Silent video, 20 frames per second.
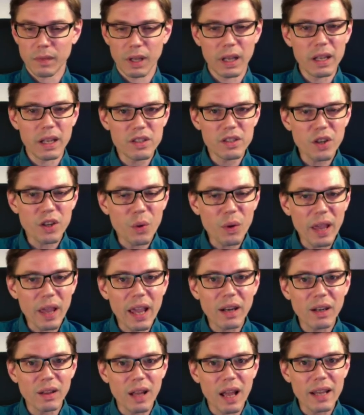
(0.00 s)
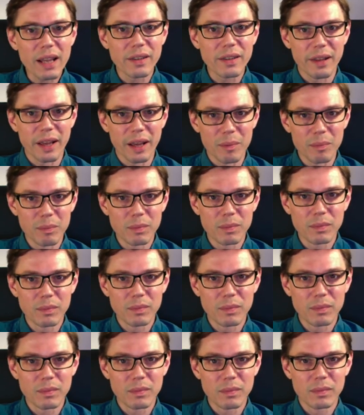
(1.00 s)
Is it okay to lie to them?
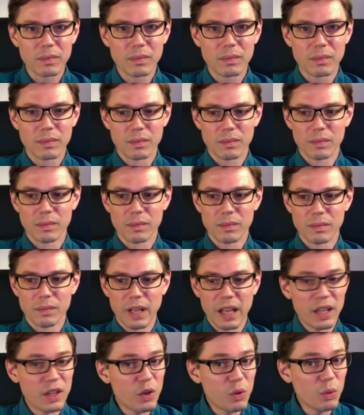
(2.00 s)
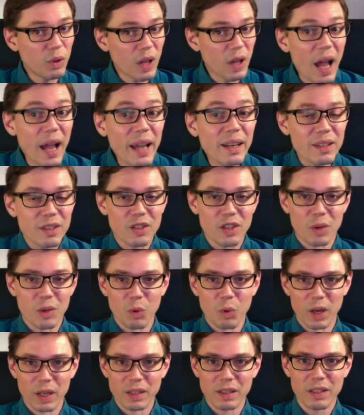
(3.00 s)
Can you lie to
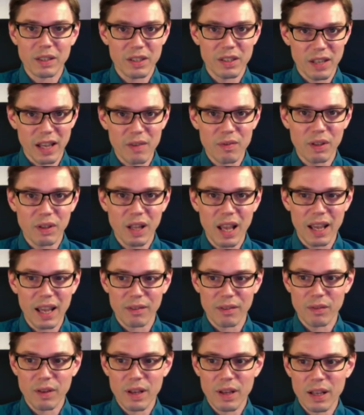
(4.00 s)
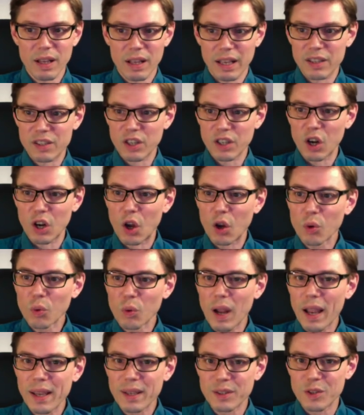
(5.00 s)
someone to save a life? Is it all
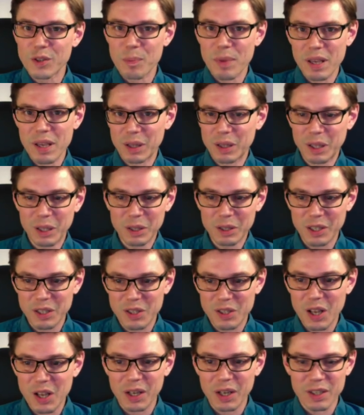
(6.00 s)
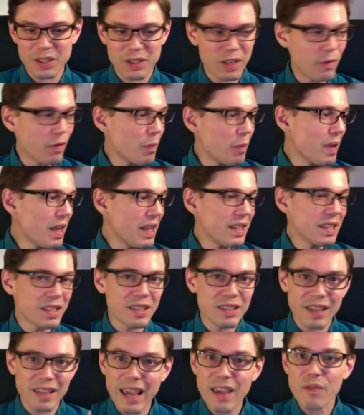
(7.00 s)
right to be a little dishonest if it means
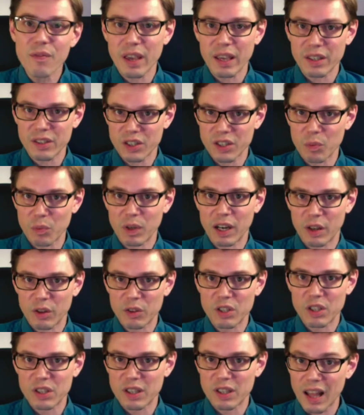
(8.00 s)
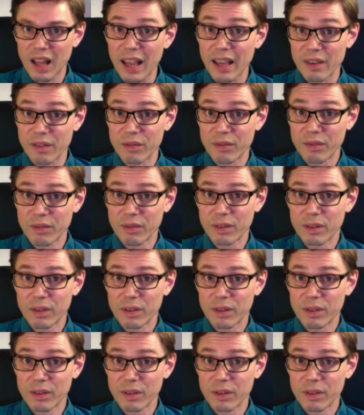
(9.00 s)
saving someone else's life?